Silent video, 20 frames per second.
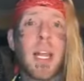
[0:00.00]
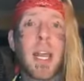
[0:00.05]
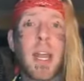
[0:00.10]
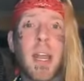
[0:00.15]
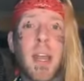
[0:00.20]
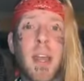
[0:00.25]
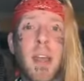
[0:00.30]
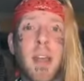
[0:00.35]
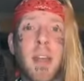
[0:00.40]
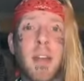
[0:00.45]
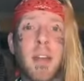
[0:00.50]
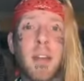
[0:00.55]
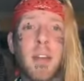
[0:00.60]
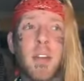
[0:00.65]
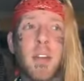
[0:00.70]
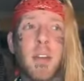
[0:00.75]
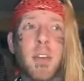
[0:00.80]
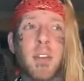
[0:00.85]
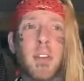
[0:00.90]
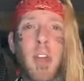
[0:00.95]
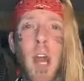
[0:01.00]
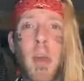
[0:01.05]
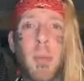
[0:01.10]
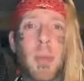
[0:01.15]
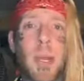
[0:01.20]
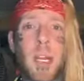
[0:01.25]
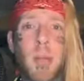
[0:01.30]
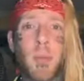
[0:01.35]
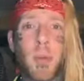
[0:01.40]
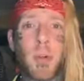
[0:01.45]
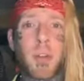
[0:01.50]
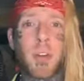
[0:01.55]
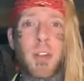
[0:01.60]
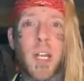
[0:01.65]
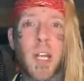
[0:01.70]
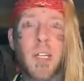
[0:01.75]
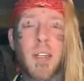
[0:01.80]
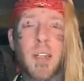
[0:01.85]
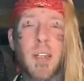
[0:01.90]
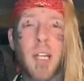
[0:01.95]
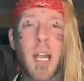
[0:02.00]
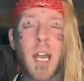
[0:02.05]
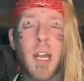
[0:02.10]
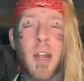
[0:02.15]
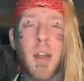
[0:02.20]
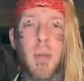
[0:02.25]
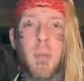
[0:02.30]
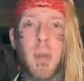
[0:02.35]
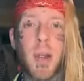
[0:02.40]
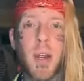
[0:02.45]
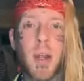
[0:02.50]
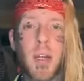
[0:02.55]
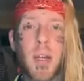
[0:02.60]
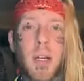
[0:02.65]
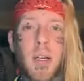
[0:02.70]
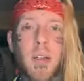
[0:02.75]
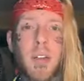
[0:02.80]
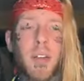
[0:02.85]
and there's not many more states than that in america